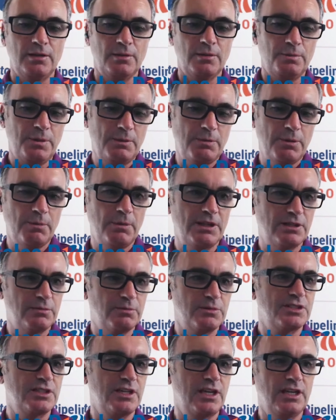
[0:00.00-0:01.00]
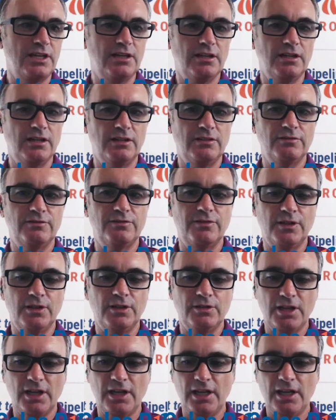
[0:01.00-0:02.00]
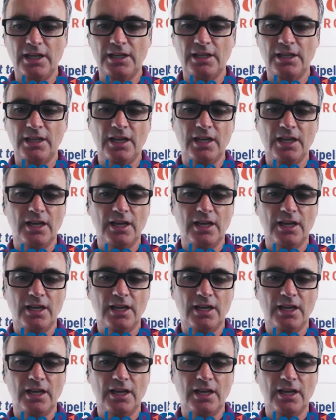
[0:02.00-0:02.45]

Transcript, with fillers: people make the mistake of, okay,